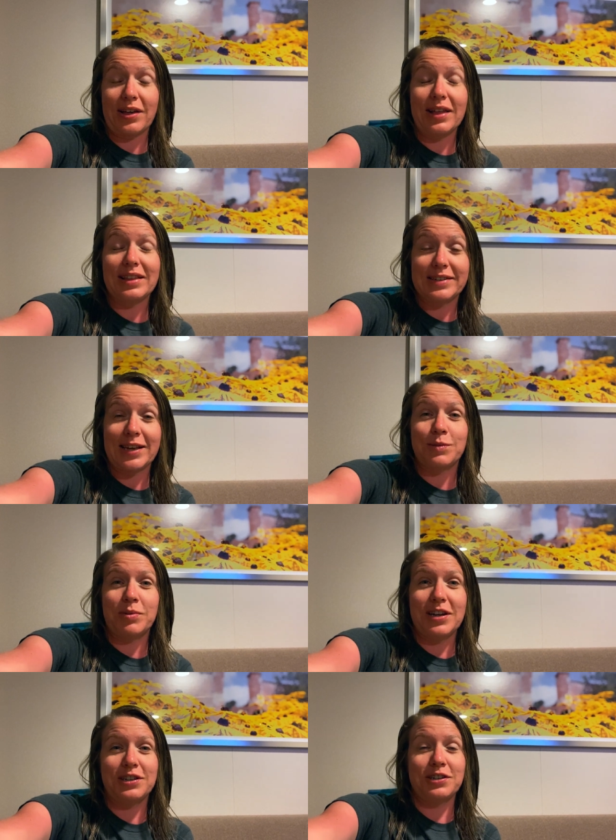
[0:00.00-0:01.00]
on this
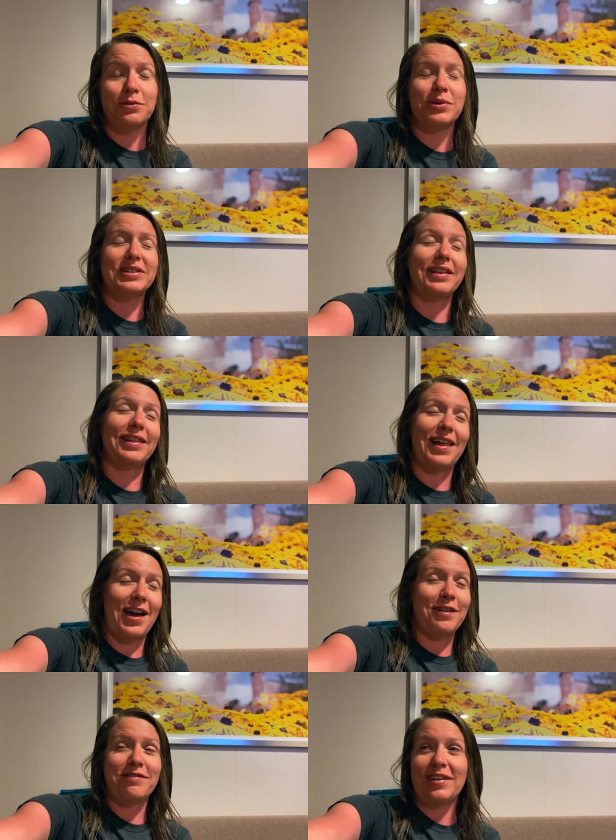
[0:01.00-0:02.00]
expedition was a
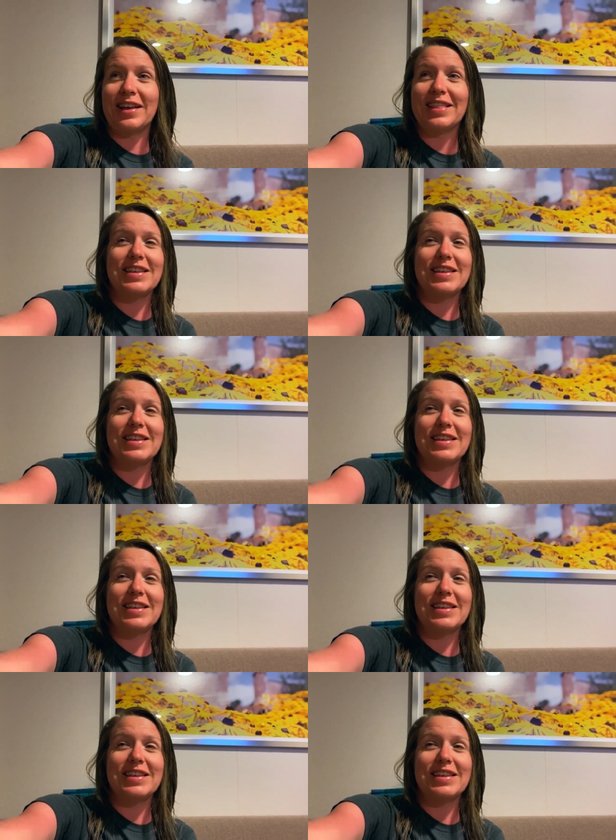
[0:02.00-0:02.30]
lot of fun.